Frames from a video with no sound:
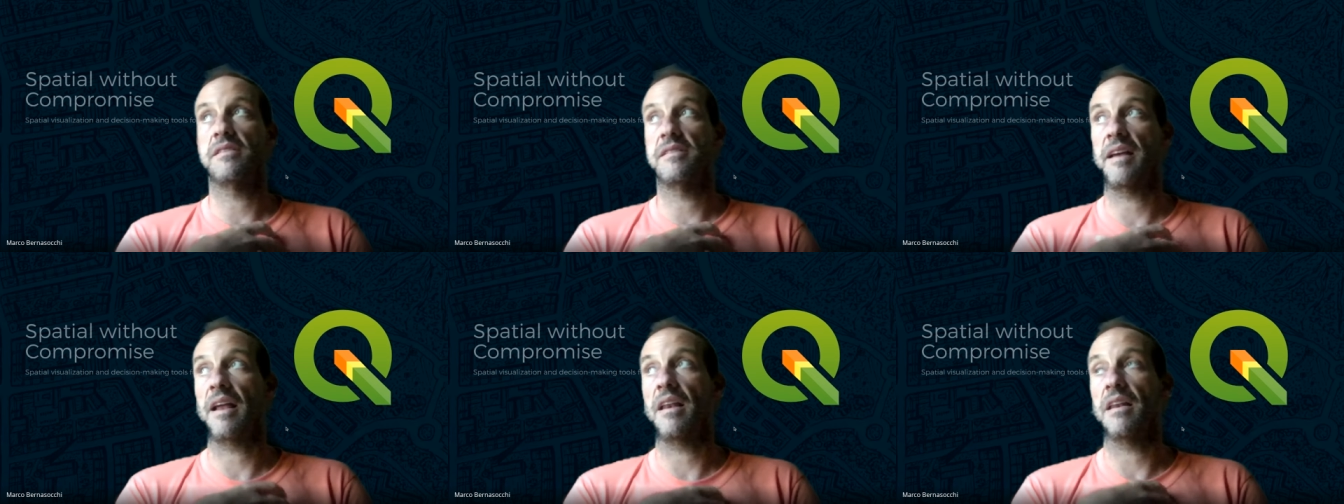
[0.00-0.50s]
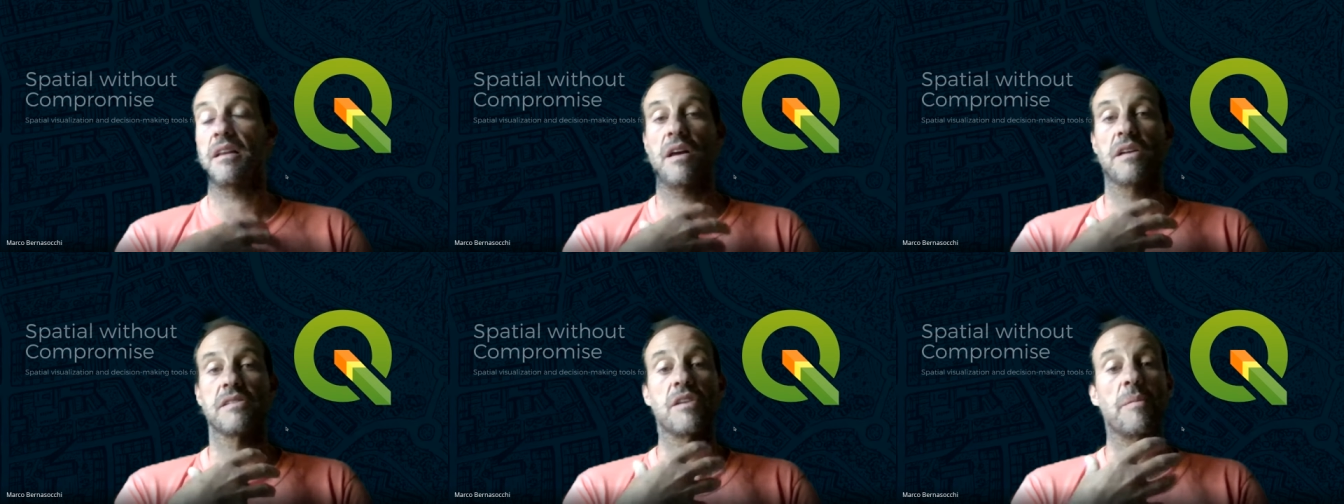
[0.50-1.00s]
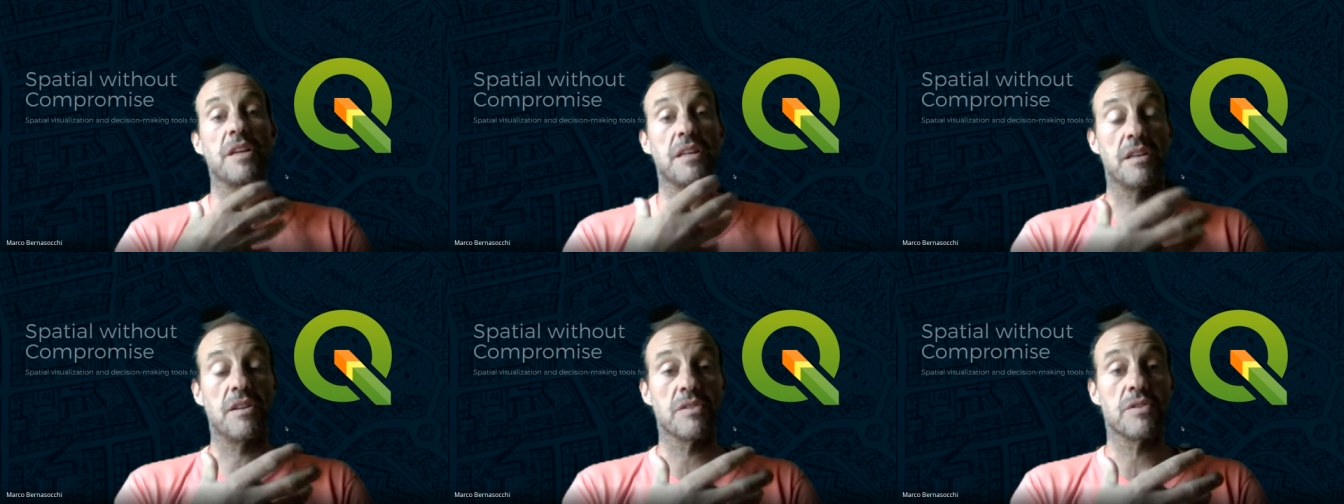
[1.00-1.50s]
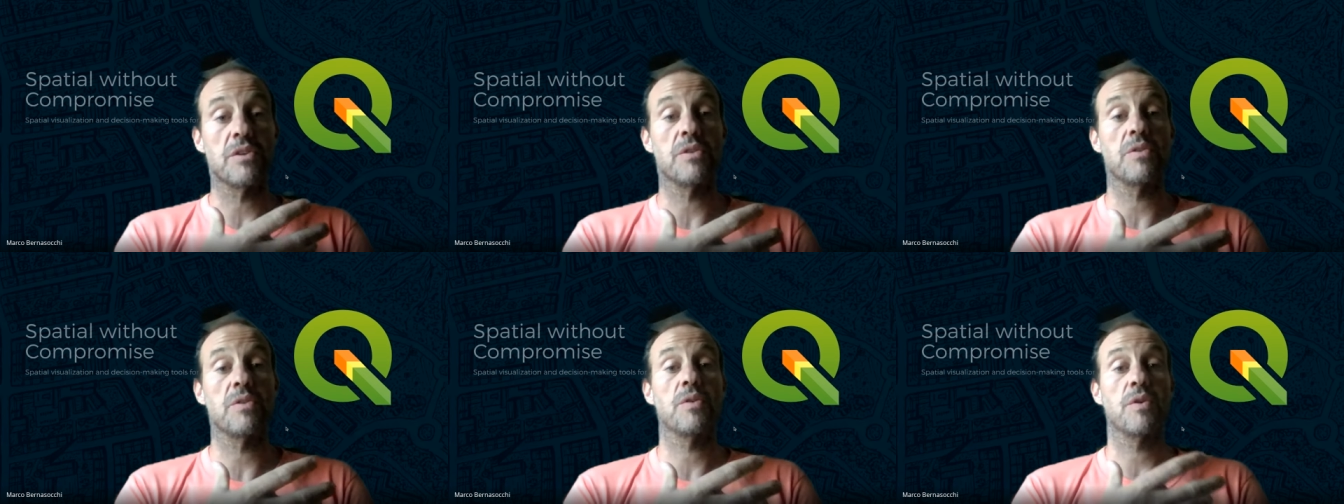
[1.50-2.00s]
tell somebody that does not
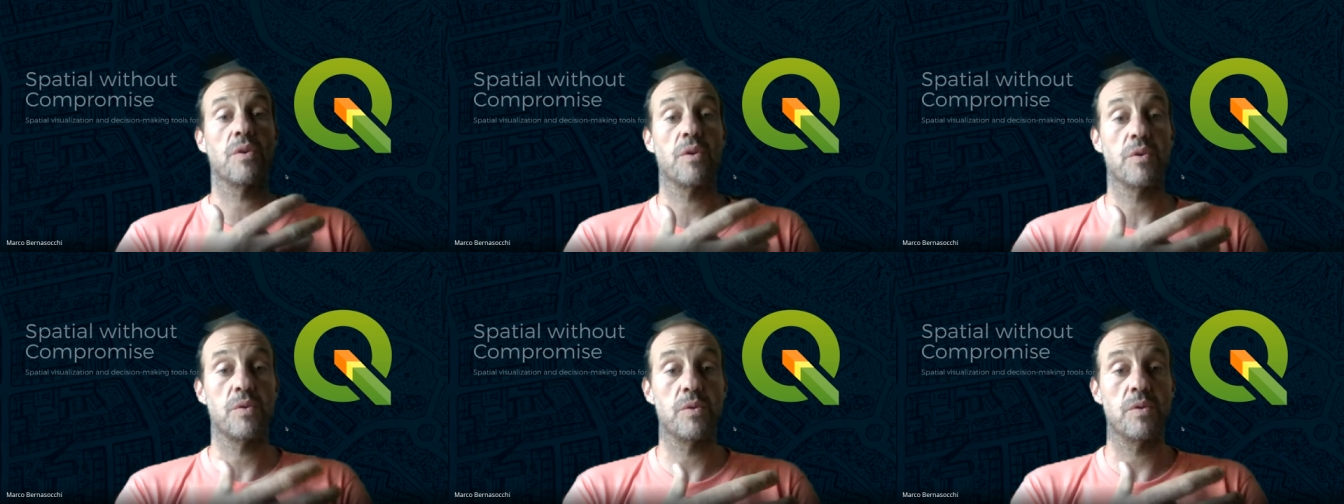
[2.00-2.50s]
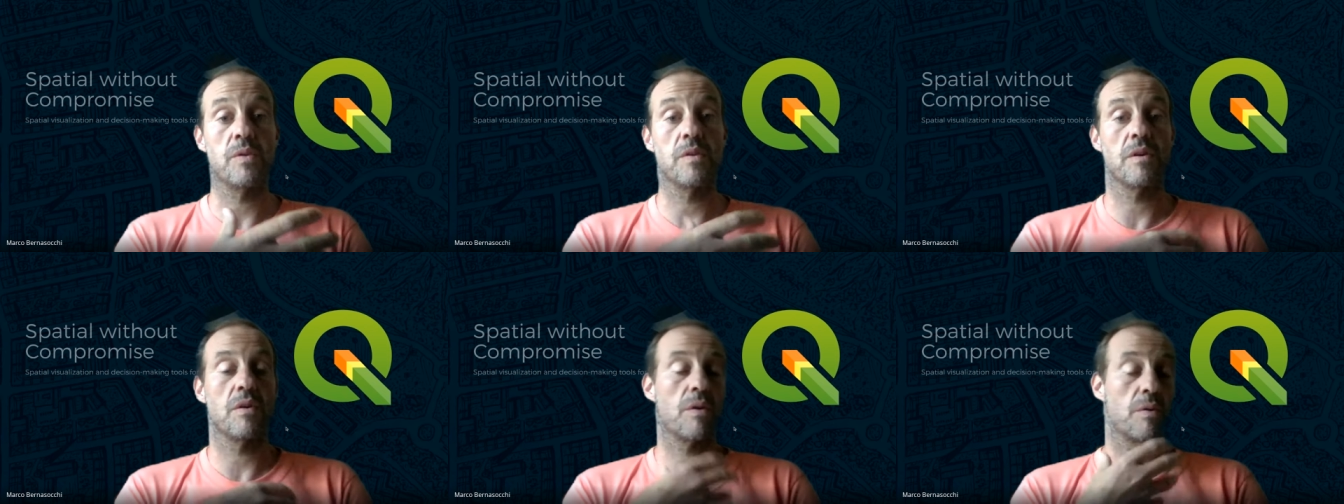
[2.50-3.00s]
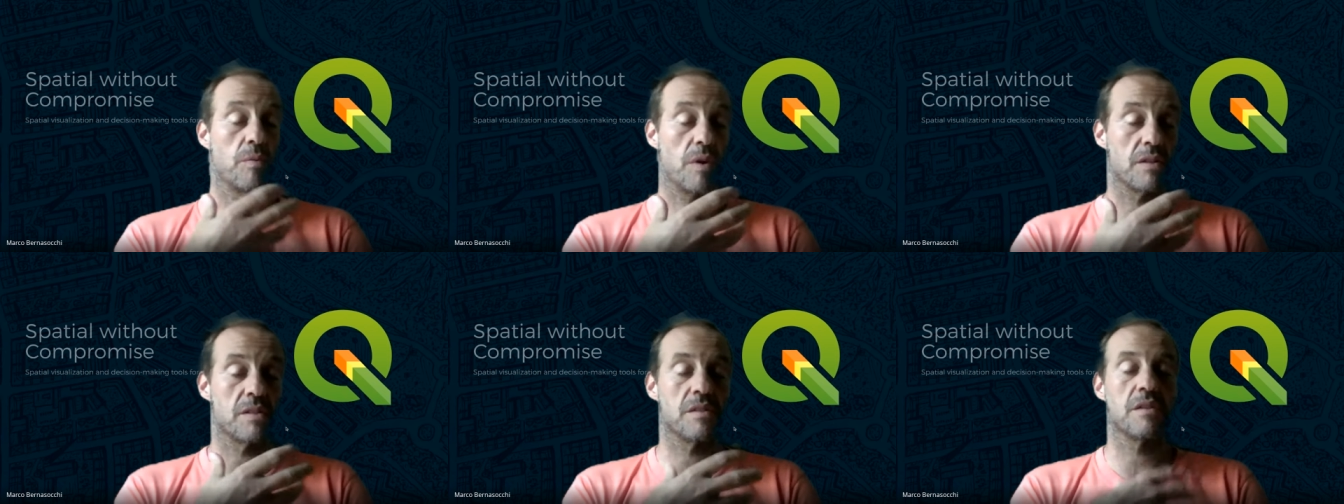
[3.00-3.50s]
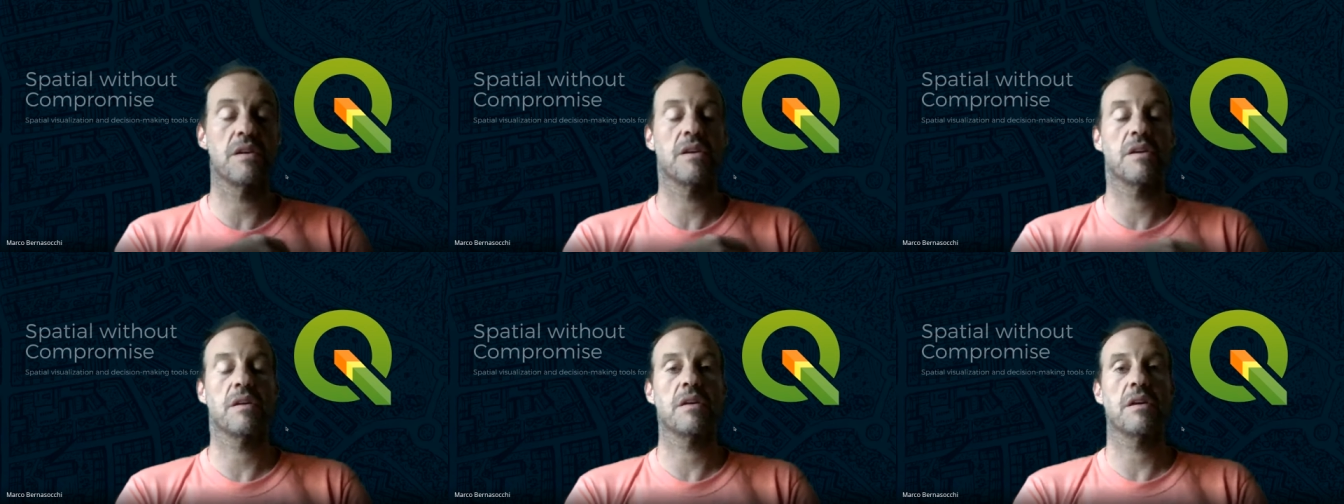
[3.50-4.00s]
know who or what
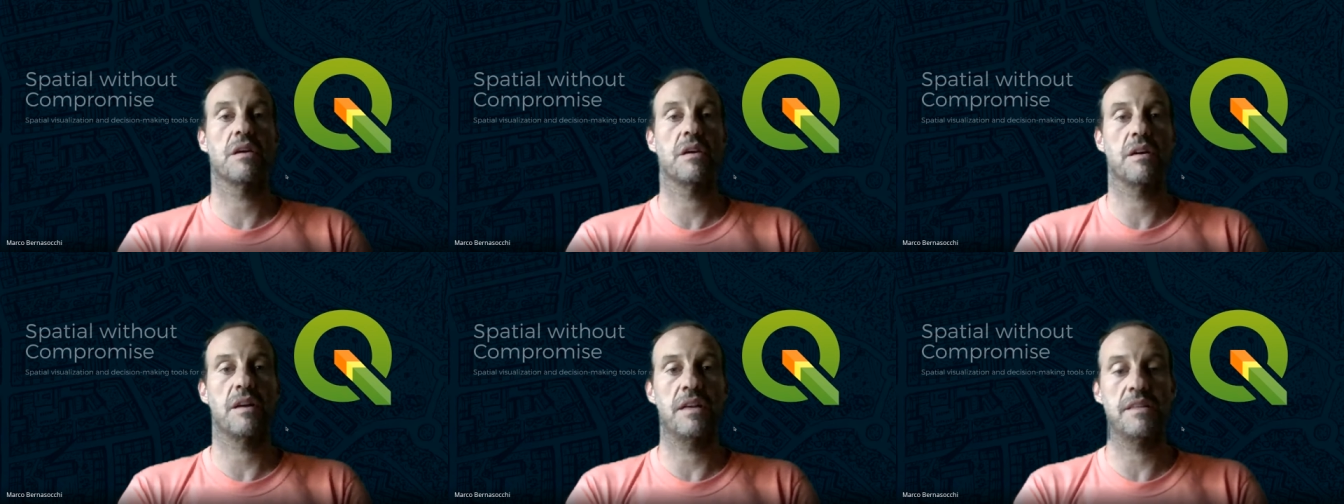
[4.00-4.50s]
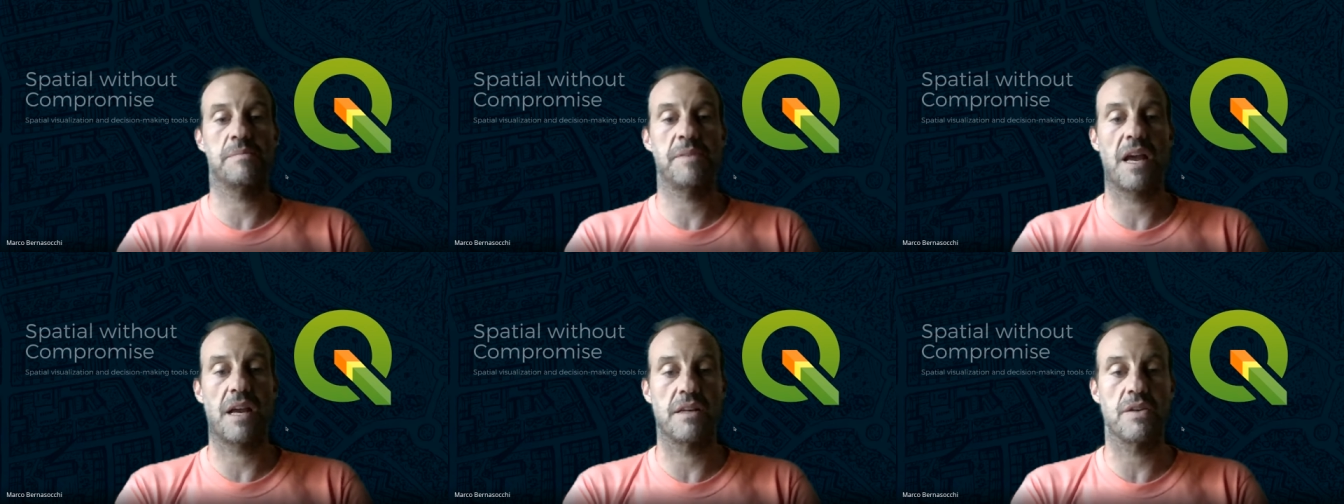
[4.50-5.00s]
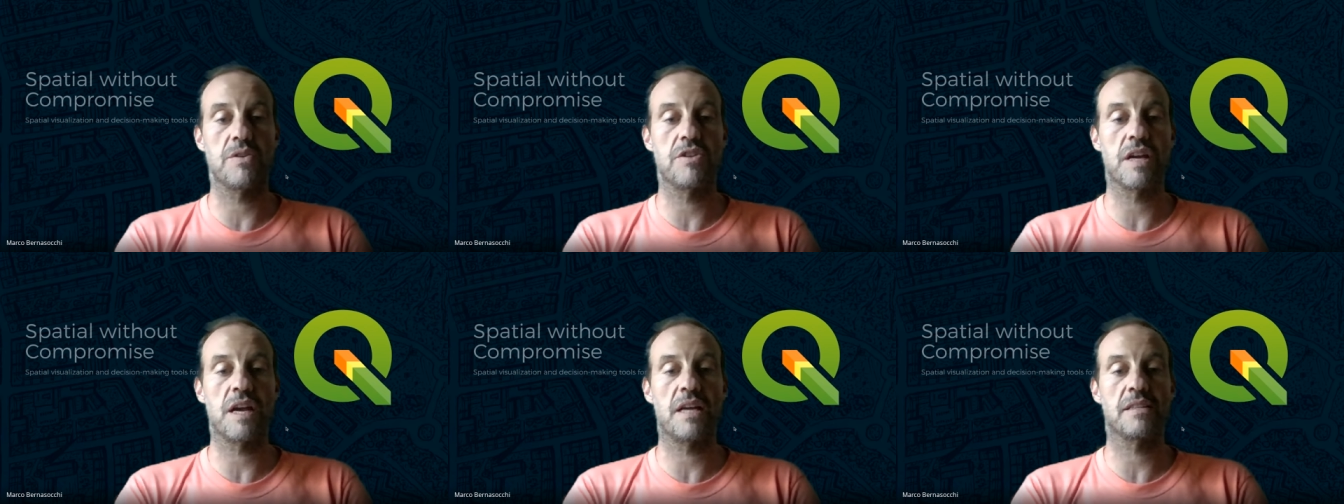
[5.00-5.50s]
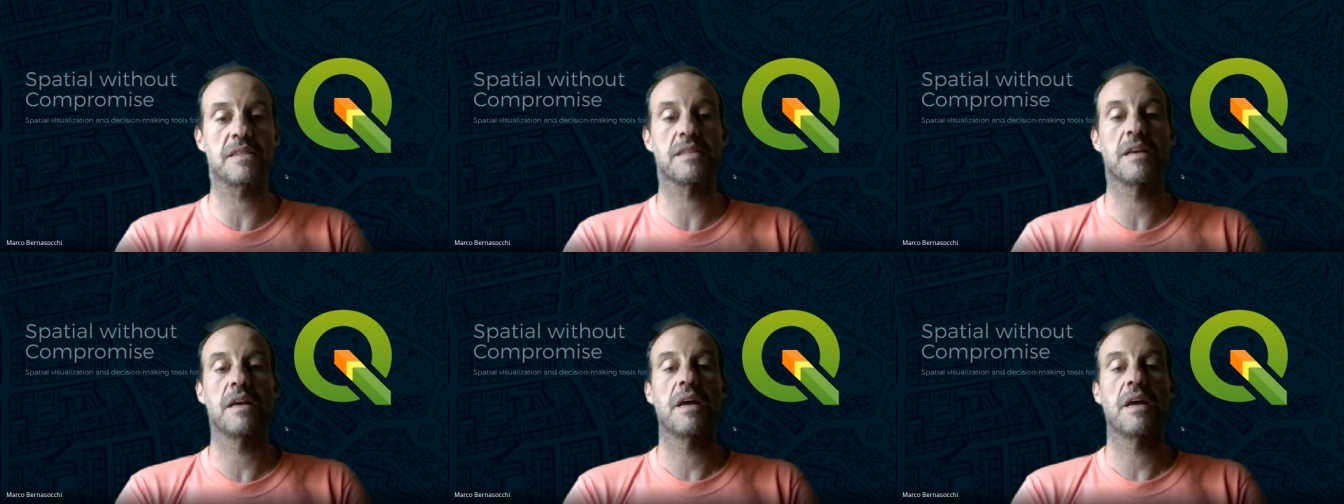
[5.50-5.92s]
is uh, behind QGIS.